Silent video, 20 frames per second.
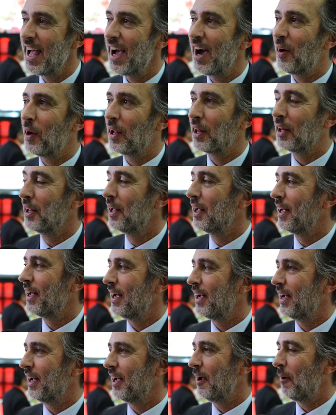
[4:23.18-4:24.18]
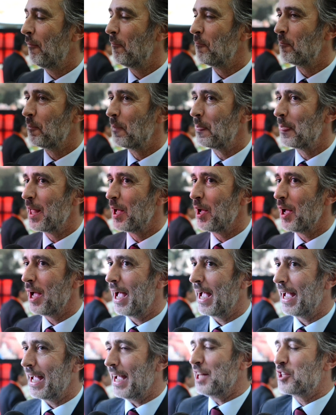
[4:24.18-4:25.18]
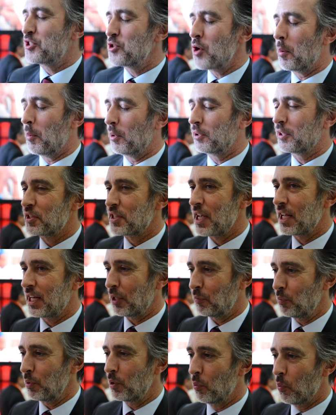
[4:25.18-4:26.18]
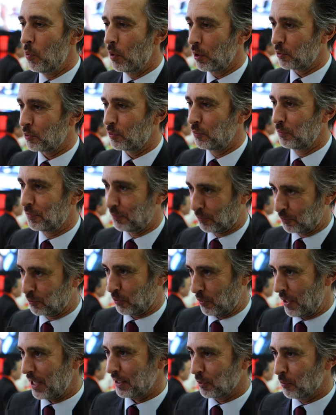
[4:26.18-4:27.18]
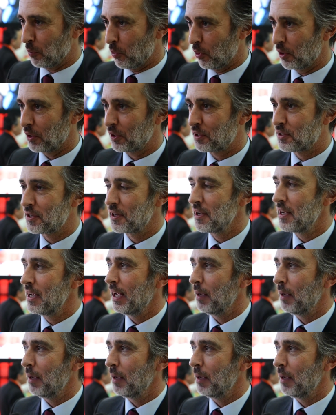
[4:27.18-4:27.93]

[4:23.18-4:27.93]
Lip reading: Well, it's normal to say that we don't work to get the awards,